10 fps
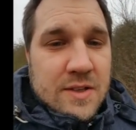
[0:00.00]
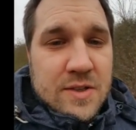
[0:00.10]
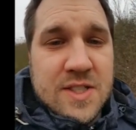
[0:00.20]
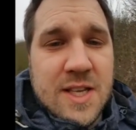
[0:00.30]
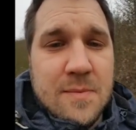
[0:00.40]

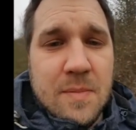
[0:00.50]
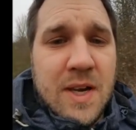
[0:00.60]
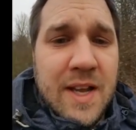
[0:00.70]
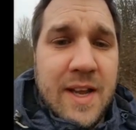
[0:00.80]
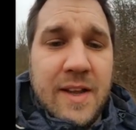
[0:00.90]
Good team
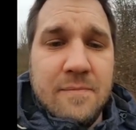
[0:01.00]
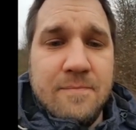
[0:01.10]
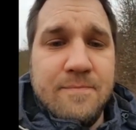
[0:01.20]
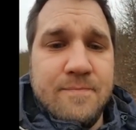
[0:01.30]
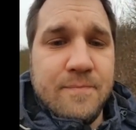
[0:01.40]
playing.
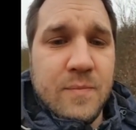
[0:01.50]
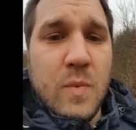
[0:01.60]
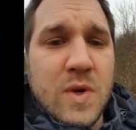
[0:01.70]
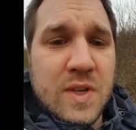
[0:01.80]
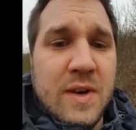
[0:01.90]

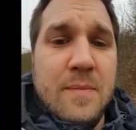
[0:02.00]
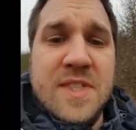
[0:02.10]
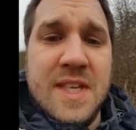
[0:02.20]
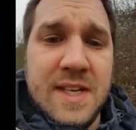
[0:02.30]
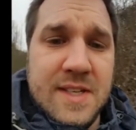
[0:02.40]
Well done,
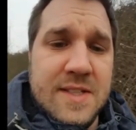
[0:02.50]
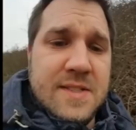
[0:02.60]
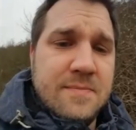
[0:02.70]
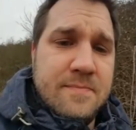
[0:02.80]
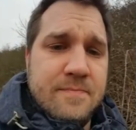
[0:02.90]
Mercedes.